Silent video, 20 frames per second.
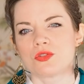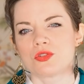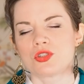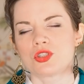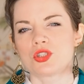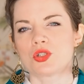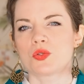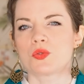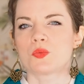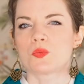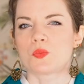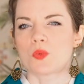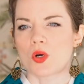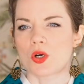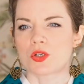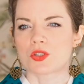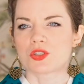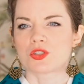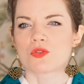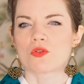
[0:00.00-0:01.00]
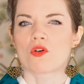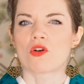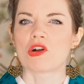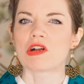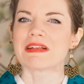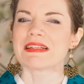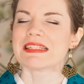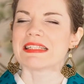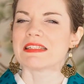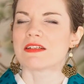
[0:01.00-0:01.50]
shouldn't wash or
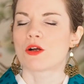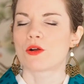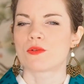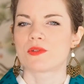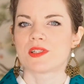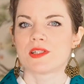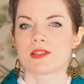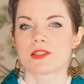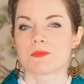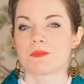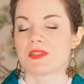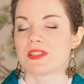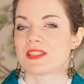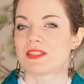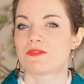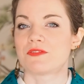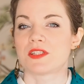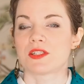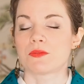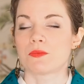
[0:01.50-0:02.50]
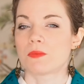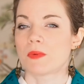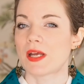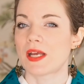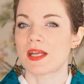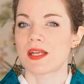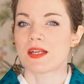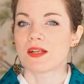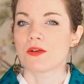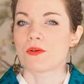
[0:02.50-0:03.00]
clean only in a specific
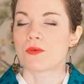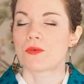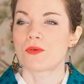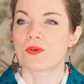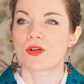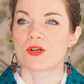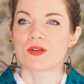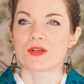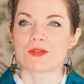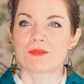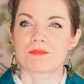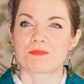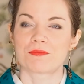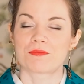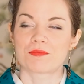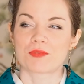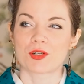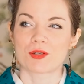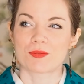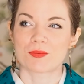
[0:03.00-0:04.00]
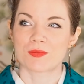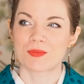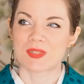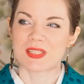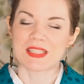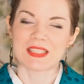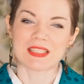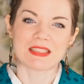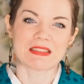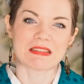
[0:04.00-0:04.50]
way, or
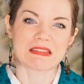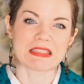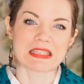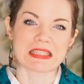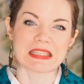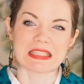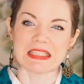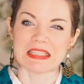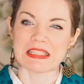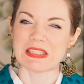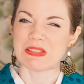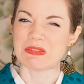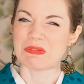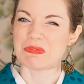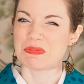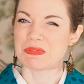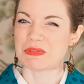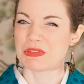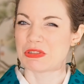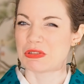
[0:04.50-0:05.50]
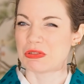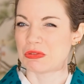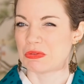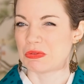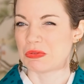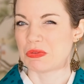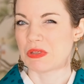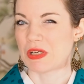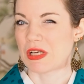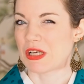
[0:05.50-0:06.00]
probably leave
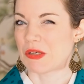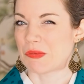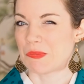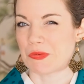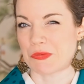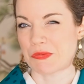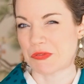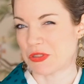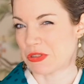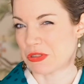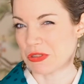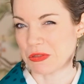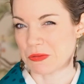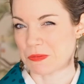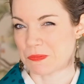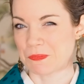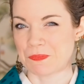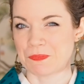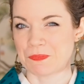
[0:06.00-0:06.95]
to a professional.